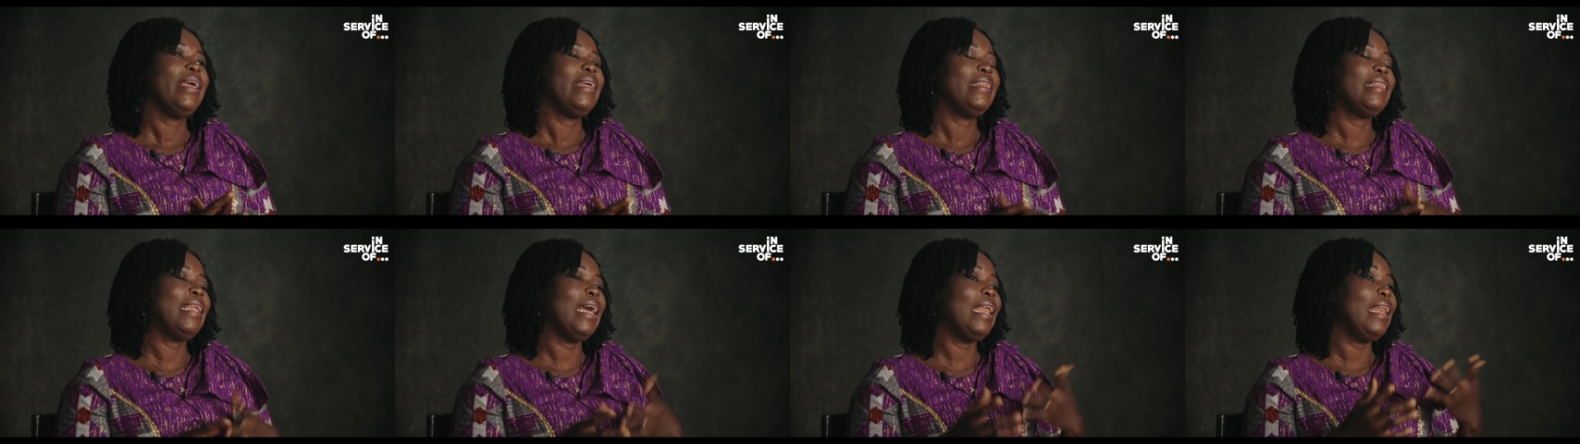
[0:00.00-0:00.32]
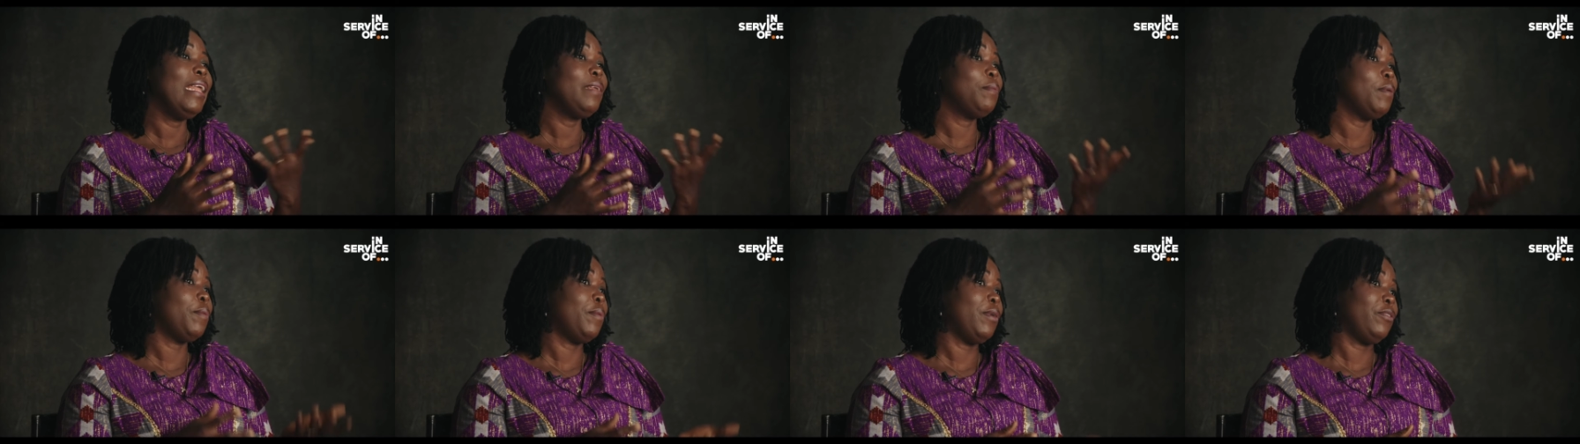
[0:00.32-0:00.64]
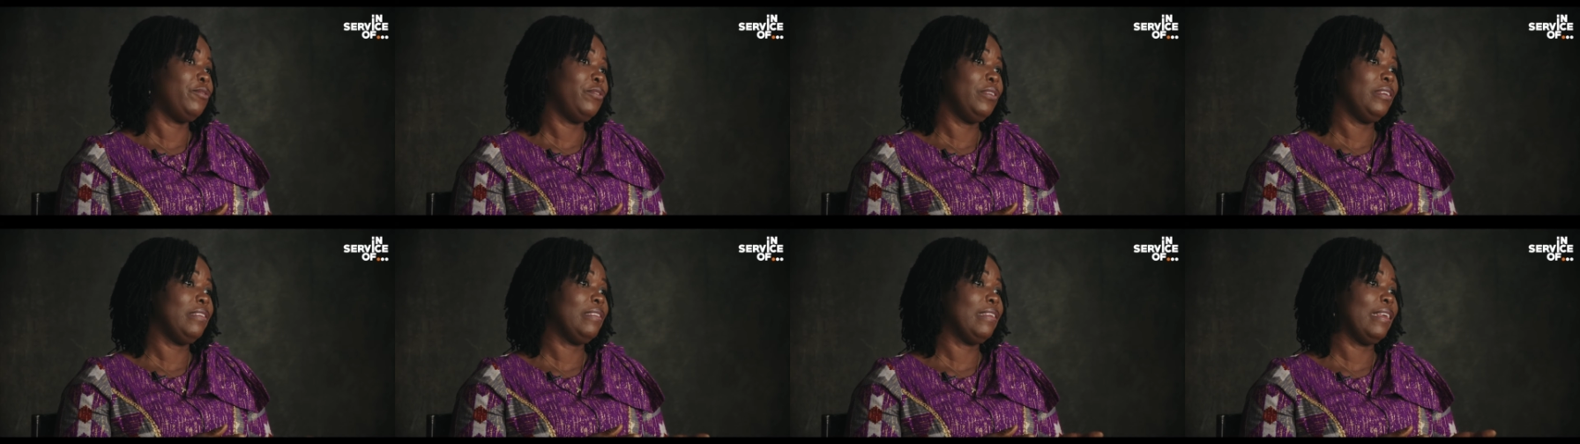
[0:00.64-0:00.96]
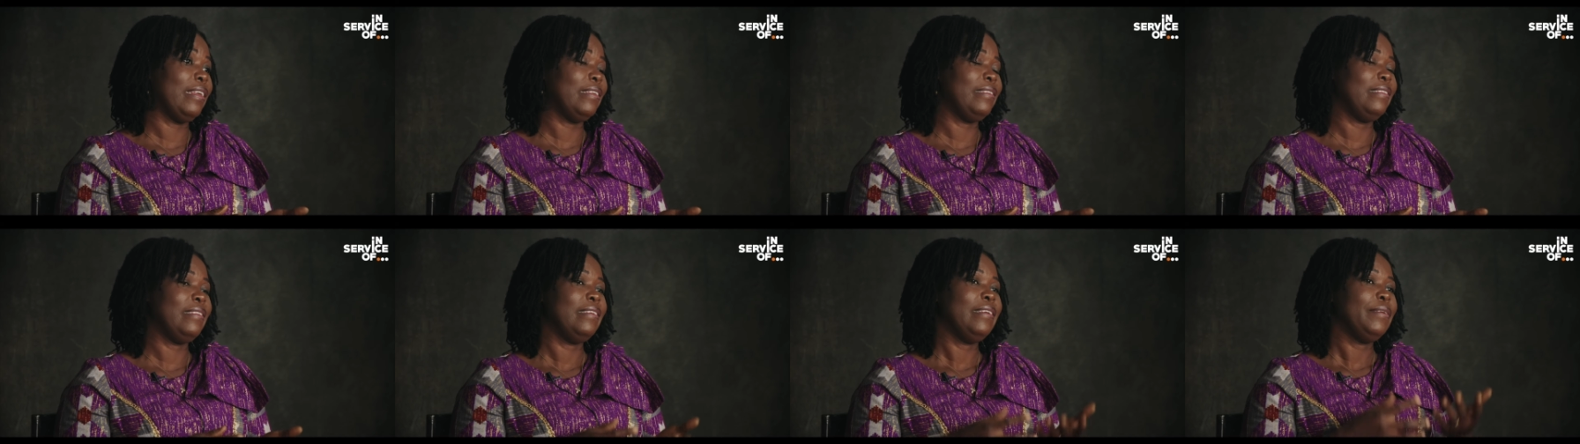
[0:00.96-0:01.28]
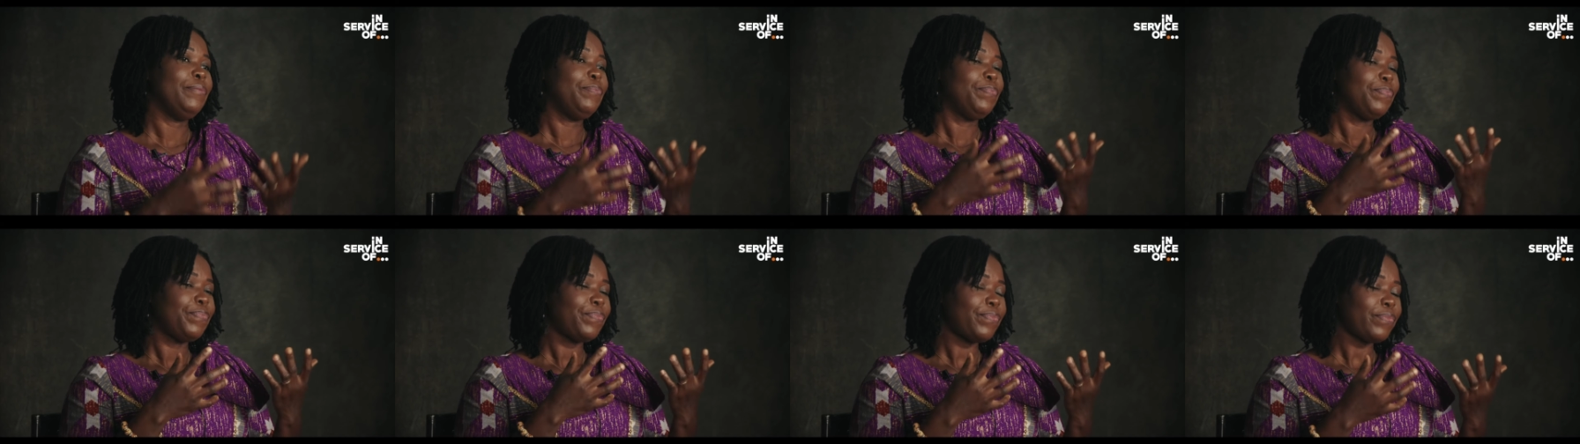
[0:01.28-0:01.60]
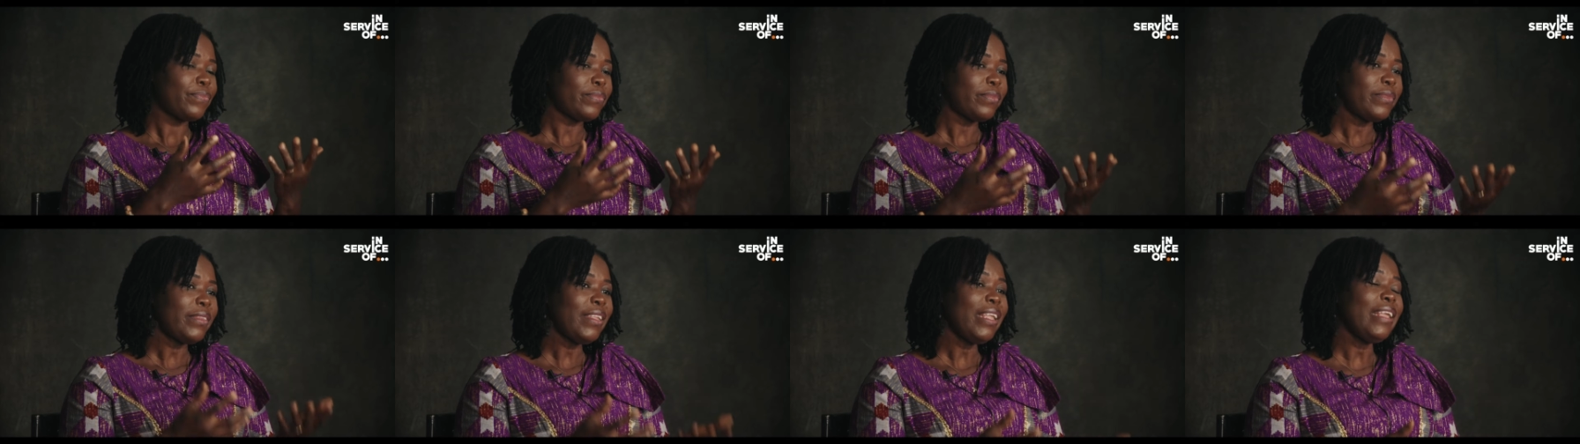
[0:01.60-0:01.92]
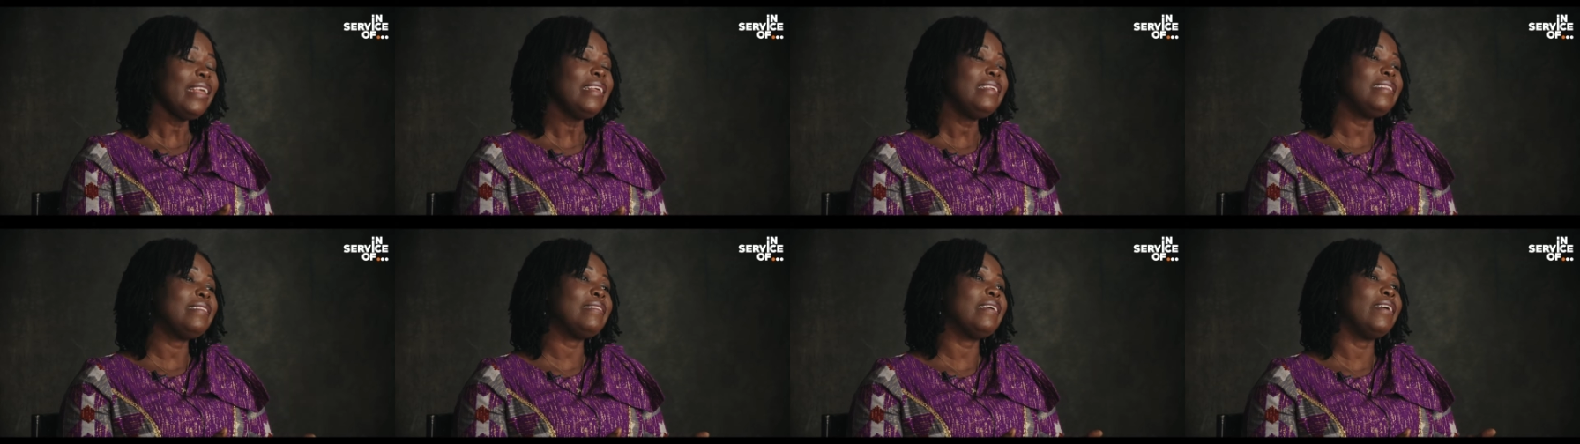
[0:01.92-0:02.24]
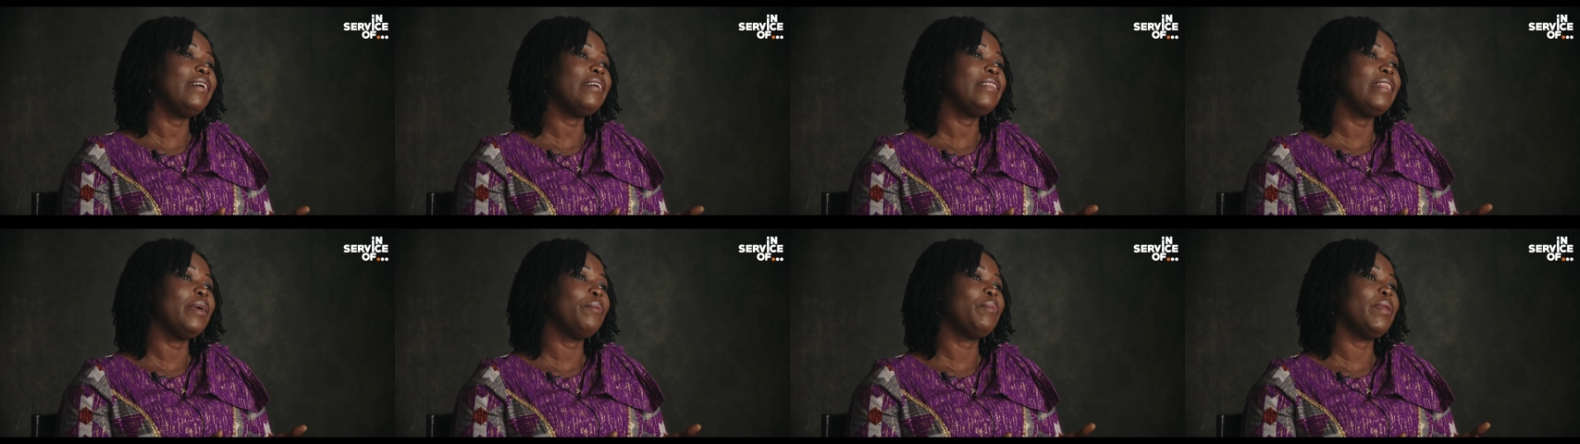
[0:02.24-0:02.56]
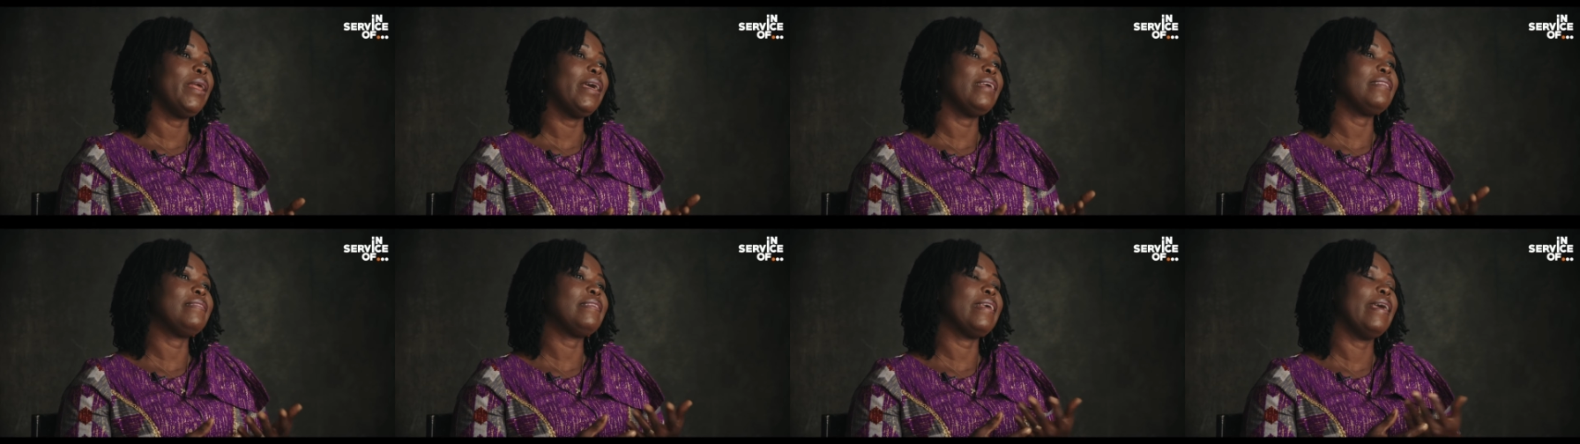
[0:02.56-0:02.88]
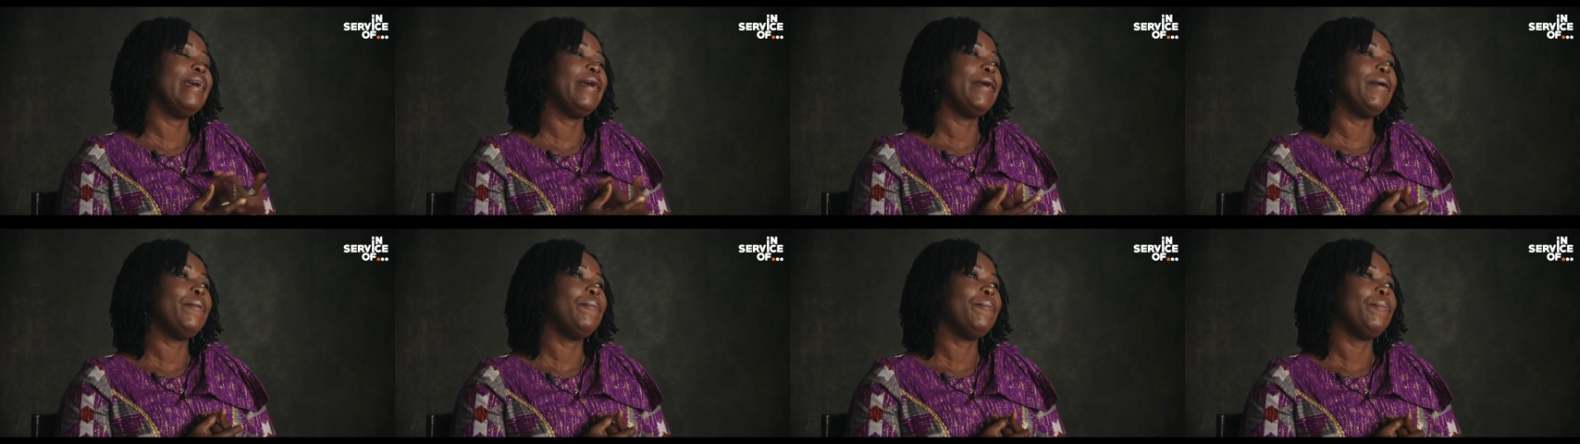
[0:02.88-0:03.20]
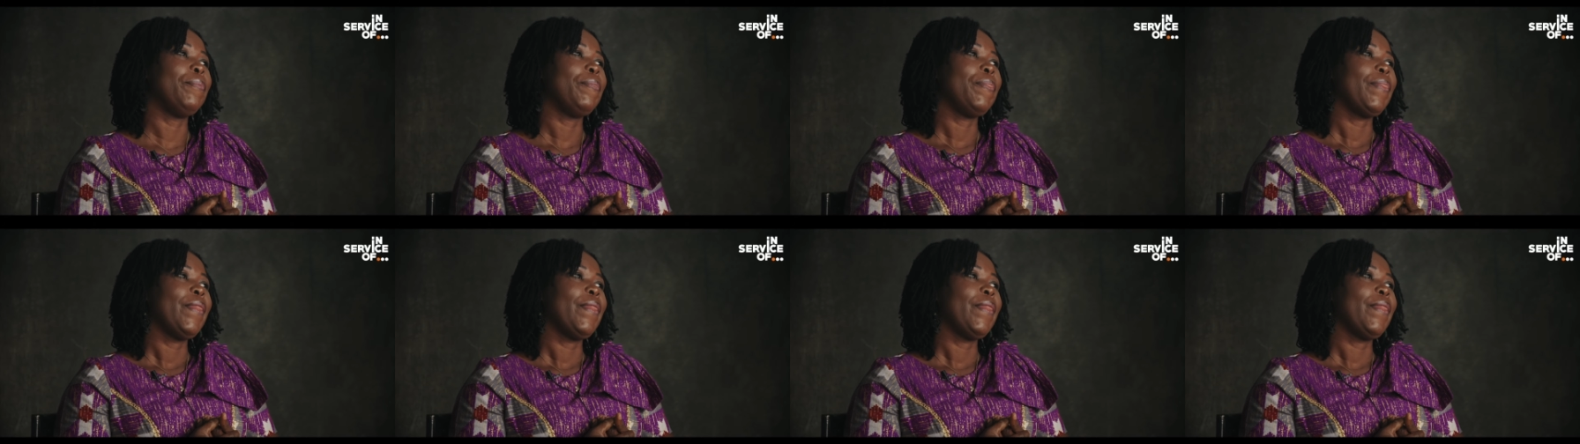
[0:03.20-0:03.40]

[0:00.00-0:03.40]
the alleged perpetrators tell them that um,